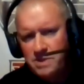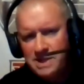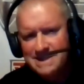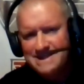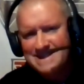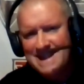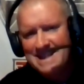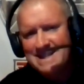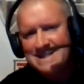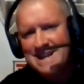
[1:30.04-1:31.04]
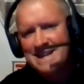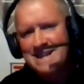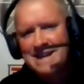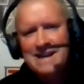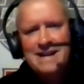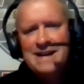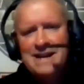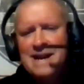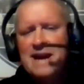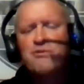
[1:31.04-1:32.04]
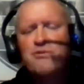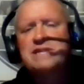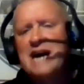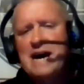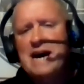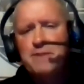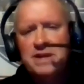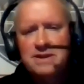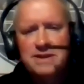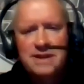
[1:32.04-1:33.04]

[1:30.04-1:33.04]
is designed to take every topic